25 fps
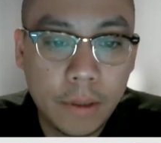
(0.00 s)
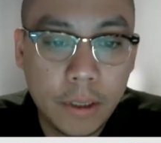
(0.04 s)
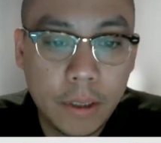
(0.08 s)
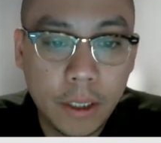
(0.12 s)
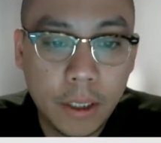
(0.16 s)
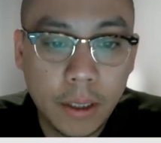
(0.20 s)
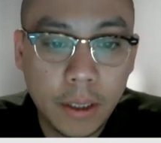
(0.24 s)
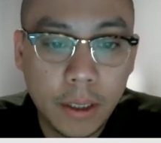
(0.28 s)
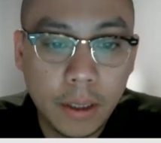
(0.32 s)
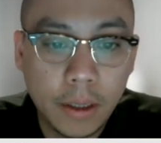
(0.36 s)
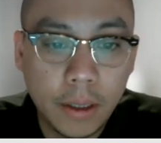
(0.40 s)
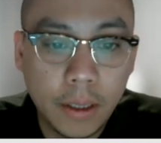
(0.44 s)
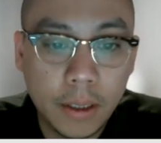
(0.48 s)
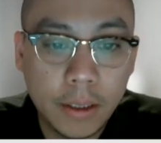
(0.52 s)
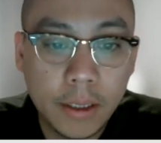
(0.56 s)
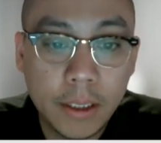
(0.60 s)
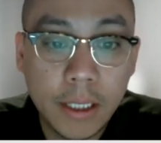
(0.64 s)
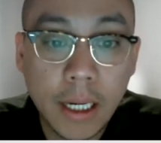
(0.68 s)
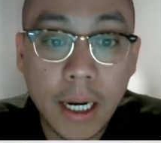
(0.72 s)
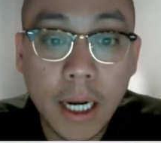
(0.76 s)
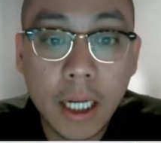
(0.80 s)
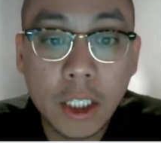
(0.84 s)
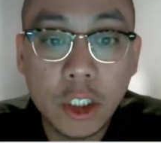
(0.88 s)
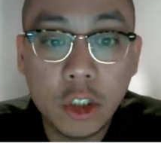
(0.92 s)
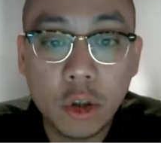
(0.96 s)
to
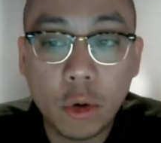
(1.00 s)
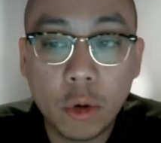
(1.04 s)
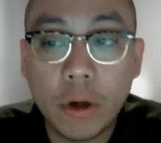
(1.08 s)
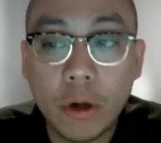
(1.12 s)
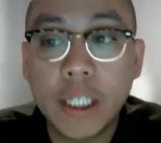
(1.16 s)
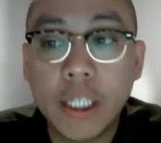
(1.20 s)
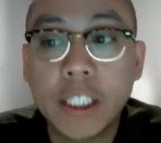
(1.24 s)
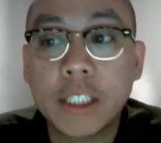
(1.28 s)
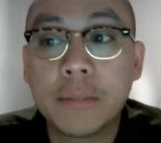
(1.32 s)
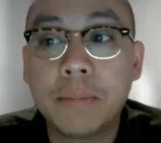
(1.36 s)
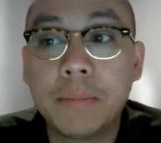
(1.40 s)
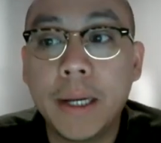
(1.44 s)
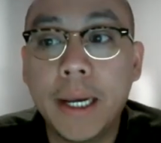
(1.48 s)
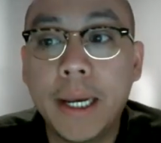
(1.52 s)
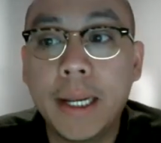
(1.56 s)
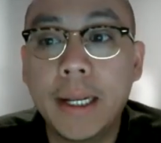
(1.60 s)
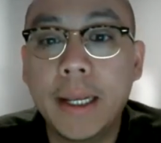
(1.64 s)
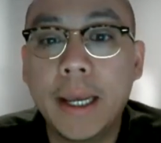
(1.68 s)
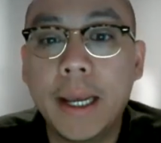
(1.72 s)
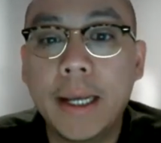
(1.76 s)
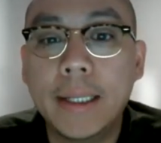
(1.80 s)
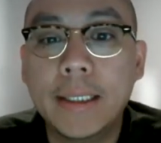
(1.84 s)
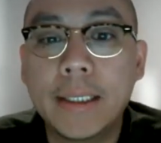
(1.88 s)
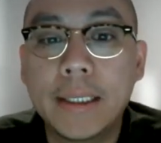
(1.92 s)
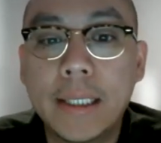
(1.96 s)
discuss or
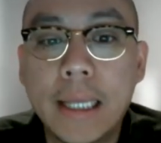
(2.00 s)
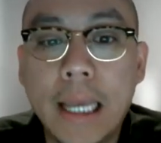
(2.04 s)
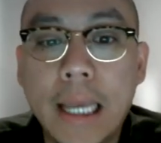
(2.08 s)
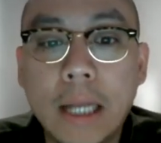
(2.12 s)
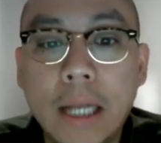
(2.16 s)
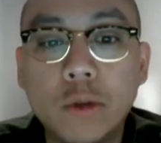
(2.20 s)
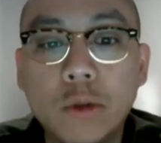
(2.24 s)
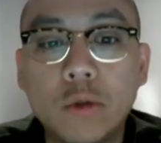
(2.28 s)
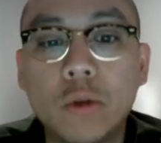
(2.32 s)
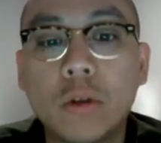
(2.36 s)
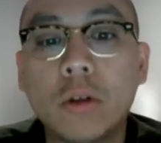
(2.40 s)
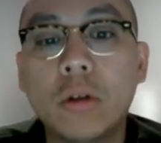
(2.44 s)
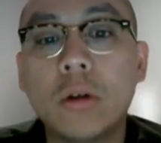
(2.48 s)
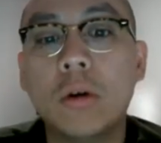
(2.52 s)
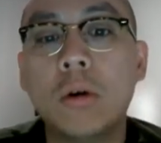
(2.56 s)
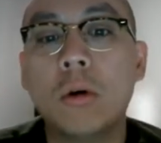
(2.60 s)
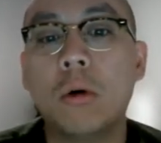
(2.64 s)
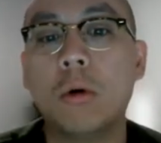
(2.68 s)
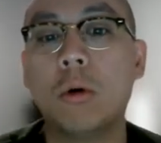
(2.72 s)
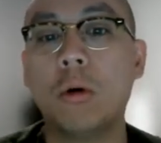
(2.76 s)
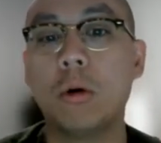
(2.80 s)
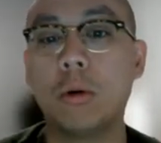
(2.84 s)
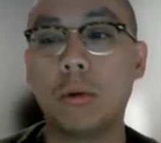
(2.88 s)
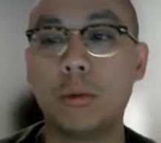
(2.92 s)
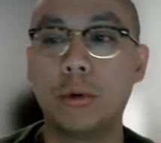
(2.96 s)
explain a schedule
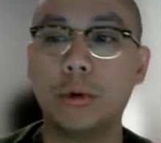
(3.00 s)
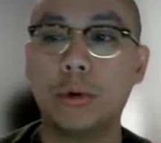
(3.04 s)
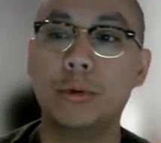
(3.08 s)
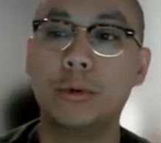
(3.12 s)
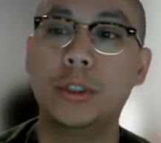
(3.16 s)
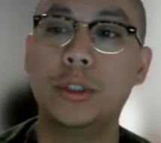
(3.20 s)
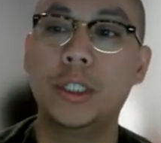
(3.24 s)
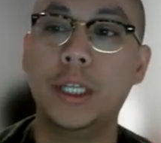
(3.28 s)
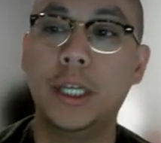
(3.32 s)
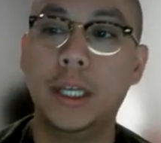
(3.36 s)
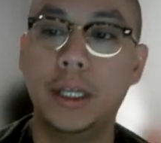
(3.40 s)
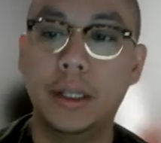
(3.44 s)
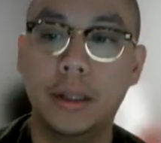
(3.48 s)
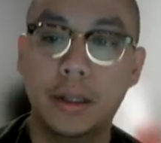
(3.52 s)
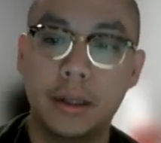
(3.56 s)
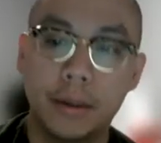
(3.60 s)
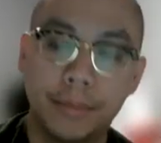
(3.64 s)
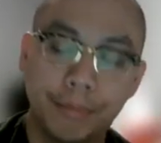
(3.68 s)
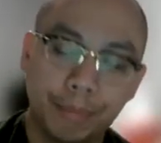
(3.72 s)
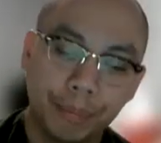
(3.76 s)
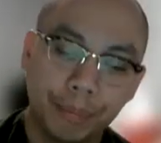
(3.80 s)
or routine.